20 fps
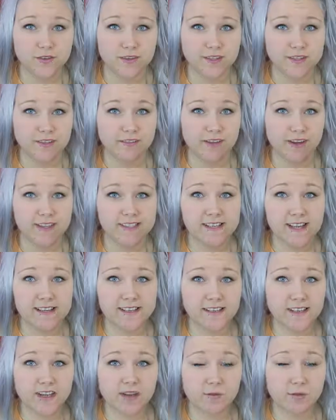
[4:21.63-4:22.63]
So this device
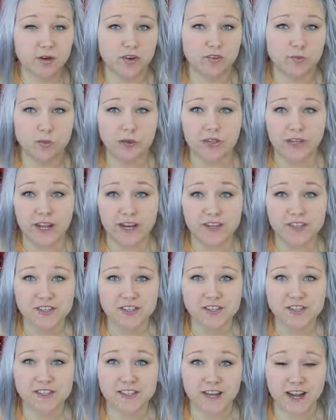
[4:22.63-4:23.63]
has a number of
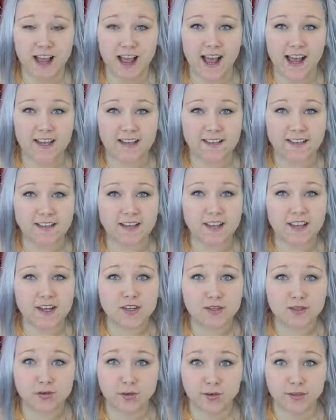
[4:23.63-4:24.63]
protections. It has
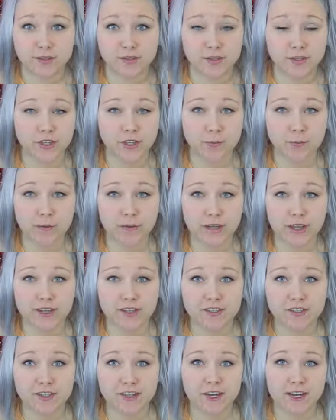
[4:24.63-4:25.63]
short circuit
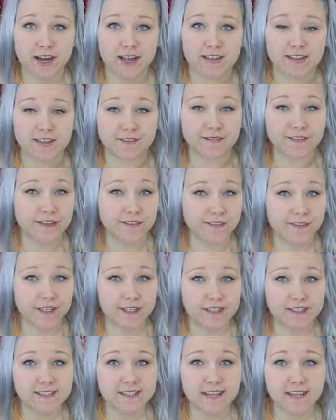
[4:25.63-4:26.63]
protection, it has a
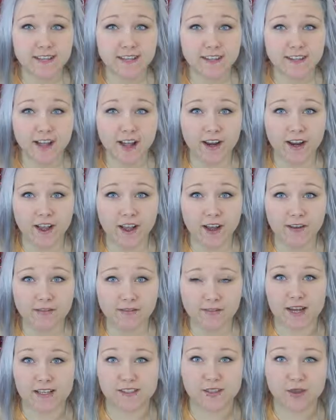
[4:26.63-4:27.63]
15-second
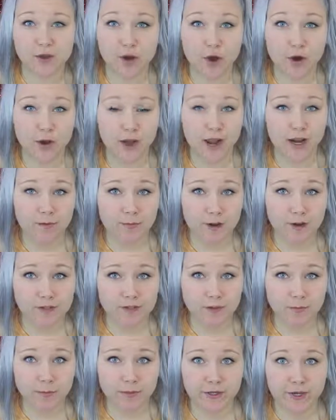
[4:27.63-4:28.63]
cutoff, it has no
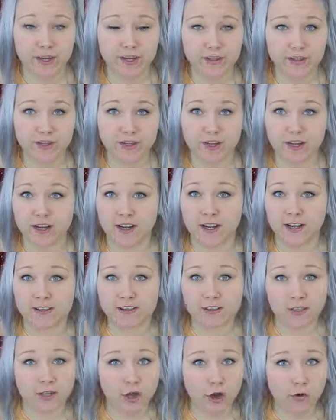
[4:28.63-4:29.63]
atomizer protection, it
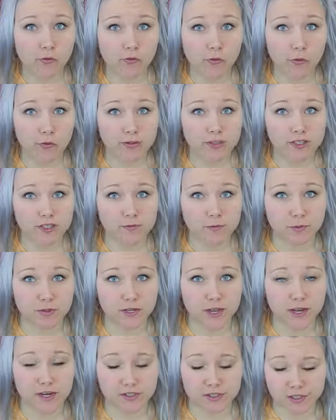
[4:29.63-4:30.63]
has low voltage
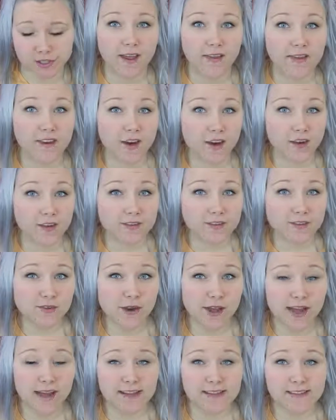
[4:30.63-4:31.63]
protection, and then it
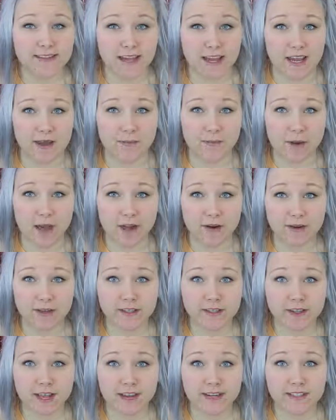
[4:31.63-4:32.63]
also has a
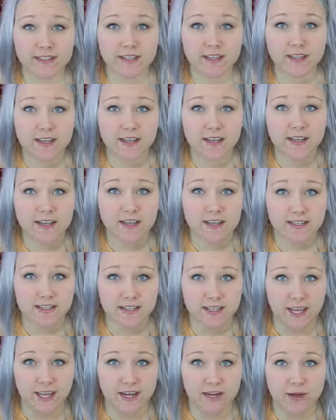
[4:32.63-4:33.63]
battery light
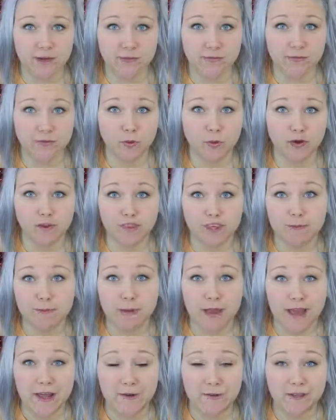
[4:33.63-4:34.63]
indicator for the
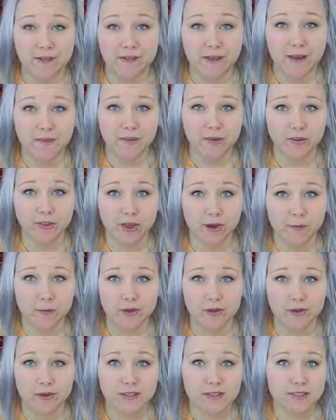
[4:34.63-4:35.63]
battery level. That
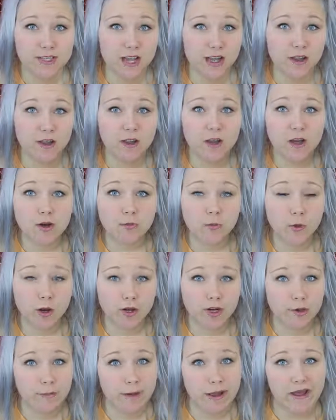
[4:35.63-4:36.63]
way you can tell
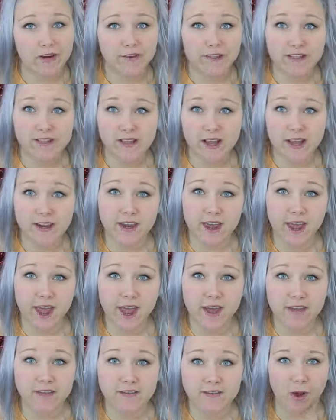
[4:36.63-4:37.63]
where your battery is kind of
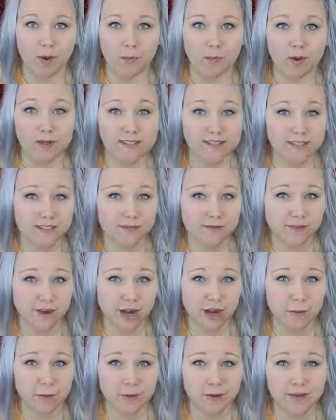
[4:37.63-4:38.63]
at. While pressing the
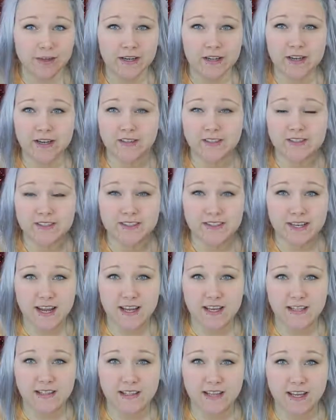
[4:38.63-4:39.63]
fire button, it'll
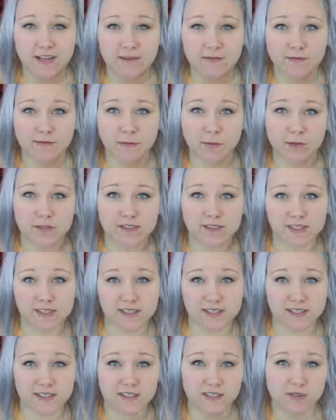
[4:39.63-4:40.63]
stay lit for
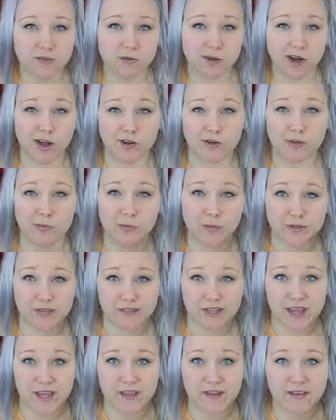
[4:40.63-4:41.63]
60 to
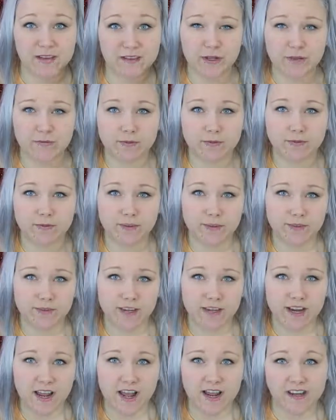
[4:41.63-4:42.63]
100%. When it's from
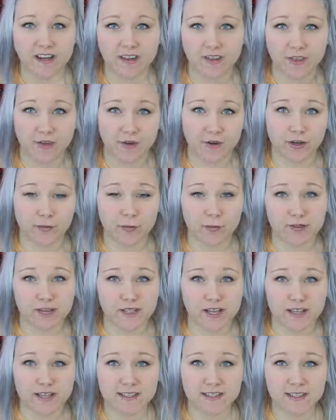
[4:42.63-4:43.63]
59 to
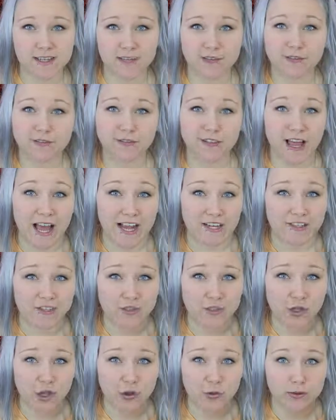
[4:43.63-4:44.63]
30%, it'll
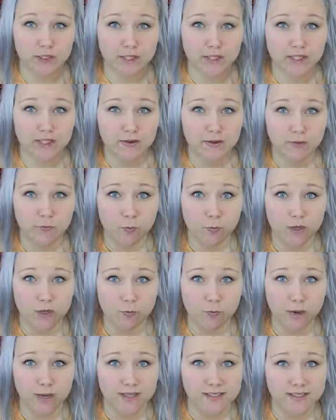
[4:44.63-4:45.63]
flash slowly when
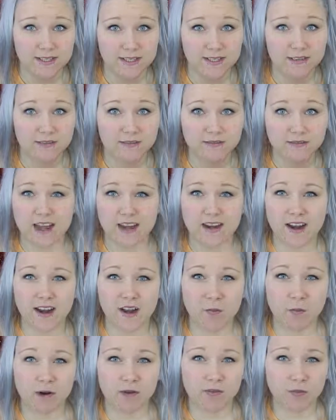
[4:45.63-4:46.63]
you press it. And
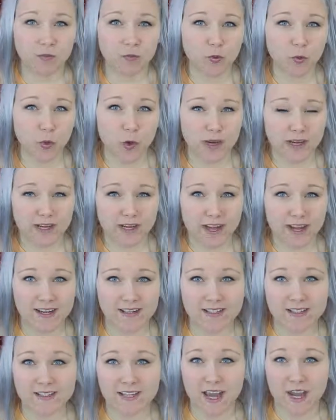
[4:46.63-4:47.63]
anywhere from
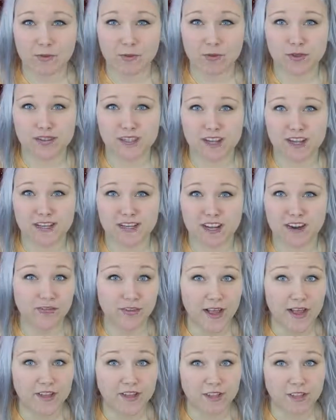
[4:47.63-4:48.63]
29 to 10%, it
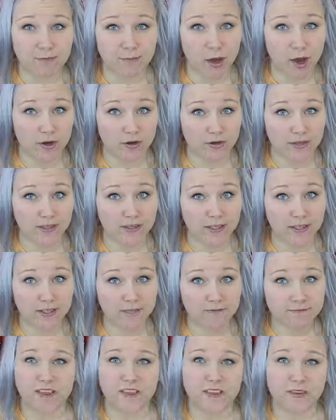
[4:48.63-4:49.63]
flashes
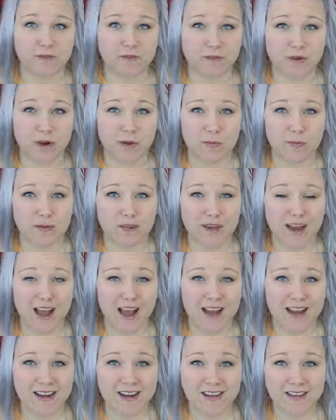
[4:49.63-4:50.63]
moderately. And then from
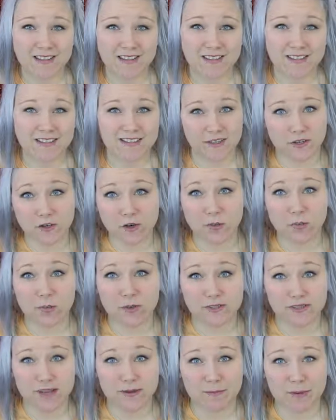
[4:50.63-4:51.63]
9 to
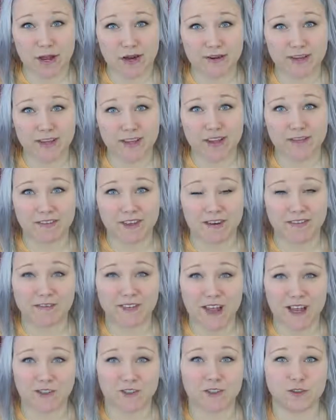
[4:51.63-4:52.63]
0% battery life, it
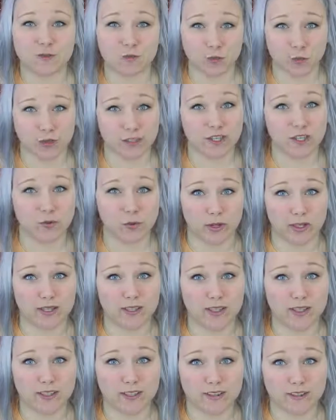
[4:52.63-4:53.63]
flashes really
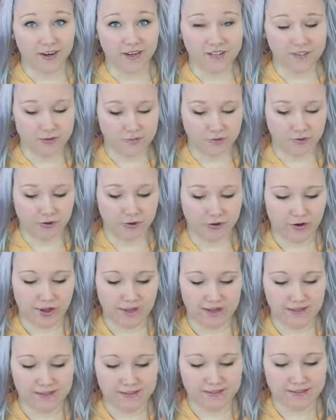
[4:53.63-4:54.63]
quickly. Alright, so I'm gonna go
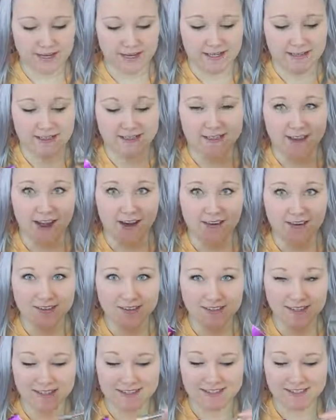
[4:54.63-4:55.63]
ahead and take this out
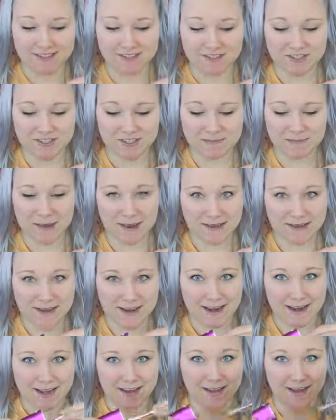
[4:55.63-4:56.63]
because it's just
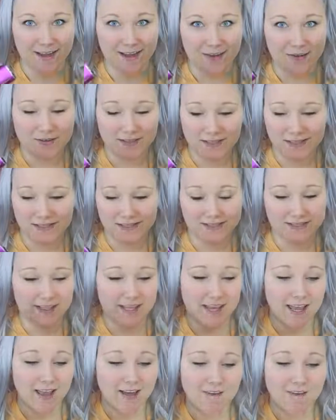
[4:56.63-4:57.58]
magnetic. How neat.